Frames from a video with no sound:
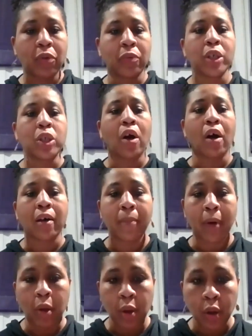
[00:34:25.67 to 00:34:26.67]
when we talk
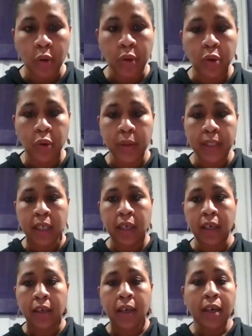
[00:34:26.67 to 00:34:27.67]
about local
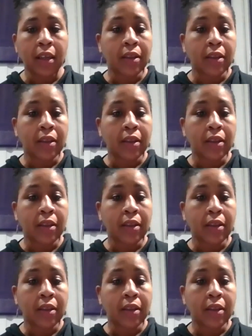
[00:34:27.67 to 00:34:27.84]
cuisine,